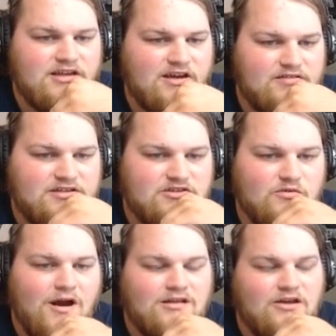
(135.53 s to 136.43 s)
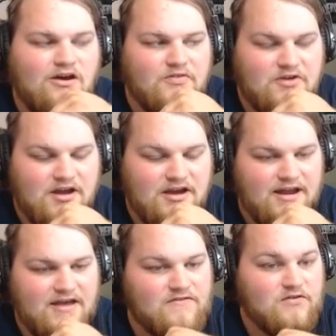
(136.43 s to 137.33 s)
Obviously, they're wild caught. They're not
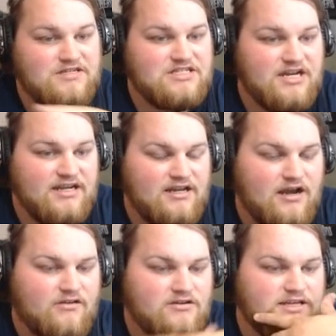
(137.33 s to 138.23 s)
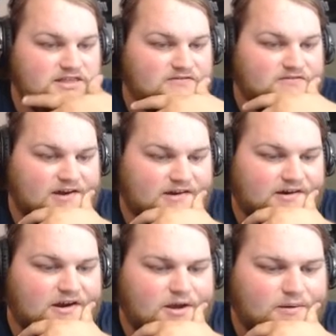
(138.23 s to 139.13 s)
going to have those stunning colors like the fire,